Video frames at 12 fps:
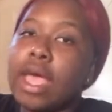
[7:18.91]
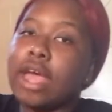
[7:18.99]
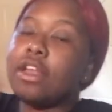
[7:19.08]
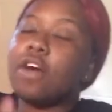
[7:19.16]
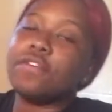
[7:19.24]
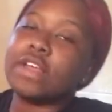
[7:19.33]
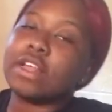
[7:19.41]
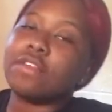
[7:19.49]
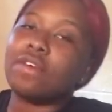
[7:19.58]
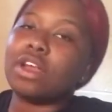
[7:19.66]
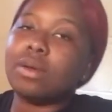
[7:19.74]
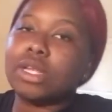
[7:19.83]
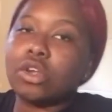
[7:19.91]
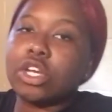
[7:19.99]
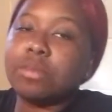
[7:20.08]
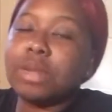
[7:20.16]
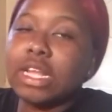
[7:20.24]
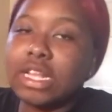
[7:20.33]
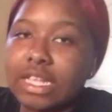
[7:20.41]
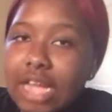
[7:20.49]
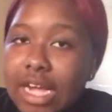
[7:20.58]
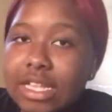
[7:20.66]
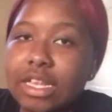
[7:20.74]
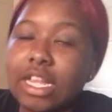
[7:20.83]
And don't forget to follow my social media
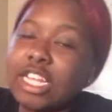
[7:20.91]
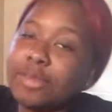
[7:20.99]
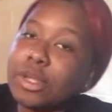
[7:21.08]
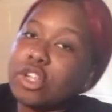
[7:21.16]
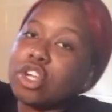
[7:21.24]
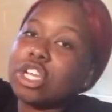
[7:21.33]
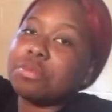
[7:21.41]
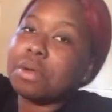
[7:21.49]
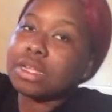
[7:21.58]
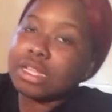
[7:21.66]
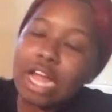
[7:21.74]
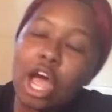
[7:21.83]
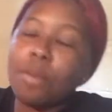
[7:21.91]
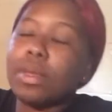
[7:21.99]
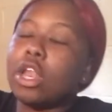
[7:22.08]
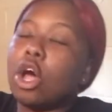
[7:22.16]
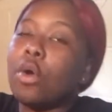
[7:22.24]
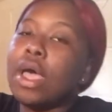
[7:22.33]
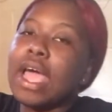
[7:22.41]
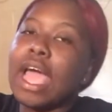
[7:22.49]
sites. Links in the description box down below.